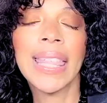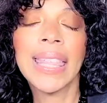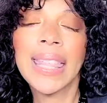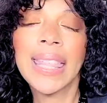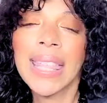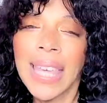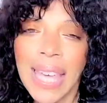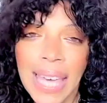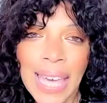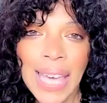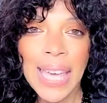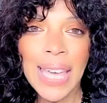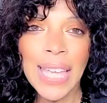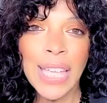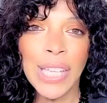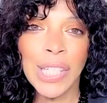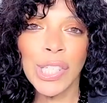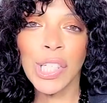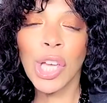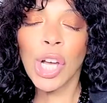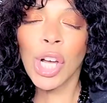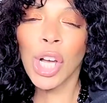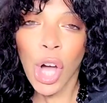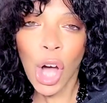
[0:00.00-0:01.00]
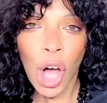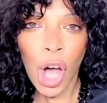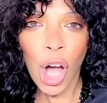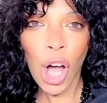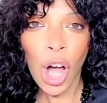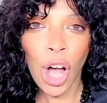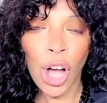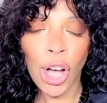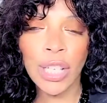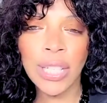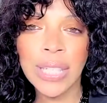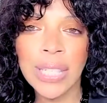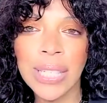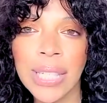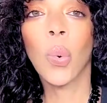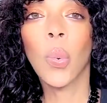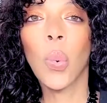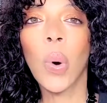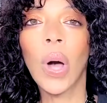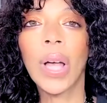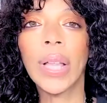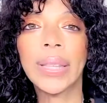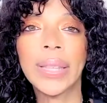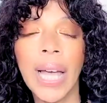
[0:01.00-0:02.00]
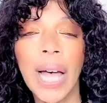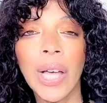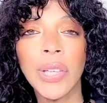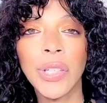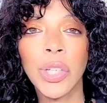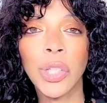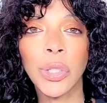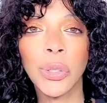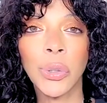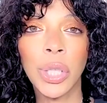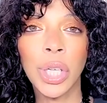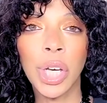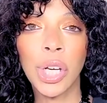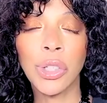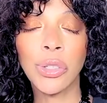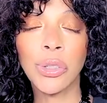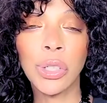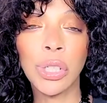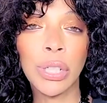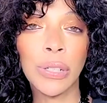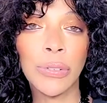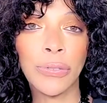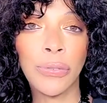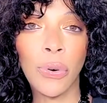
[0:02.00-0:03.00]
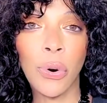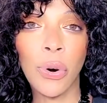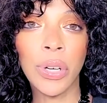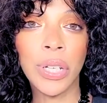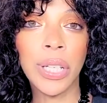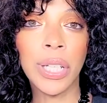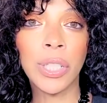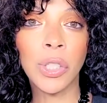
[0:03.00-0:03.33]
These cost one thousand three hundred forty dollars,